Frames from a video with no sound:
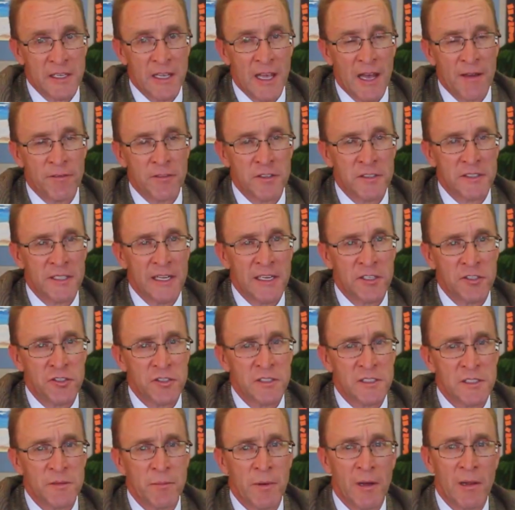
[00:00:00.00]

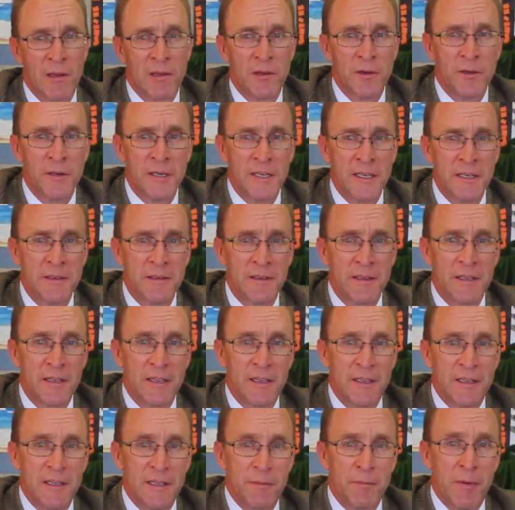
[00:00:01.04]
conversations about learning,
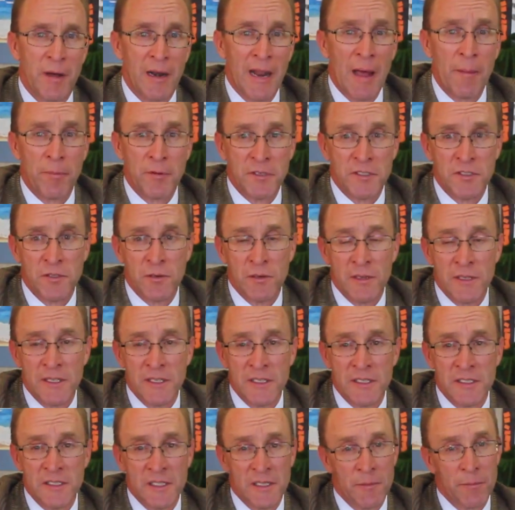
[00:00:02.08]
about
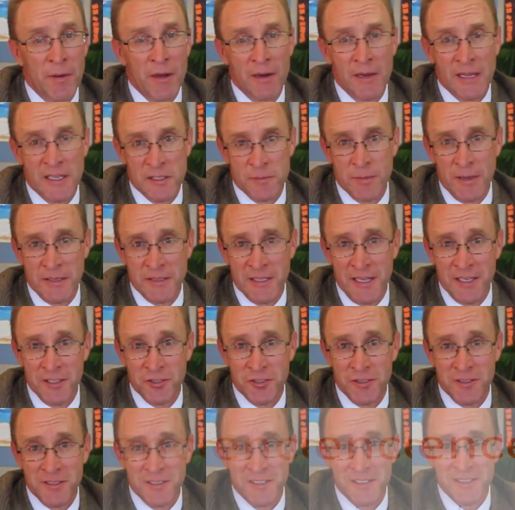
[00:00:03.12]
opportunities, and about
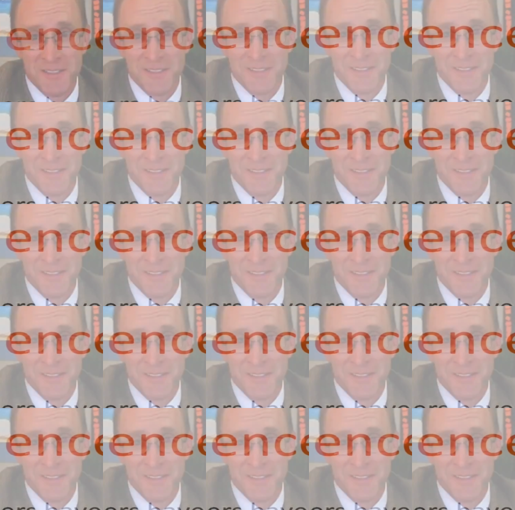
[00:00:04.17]
expectations.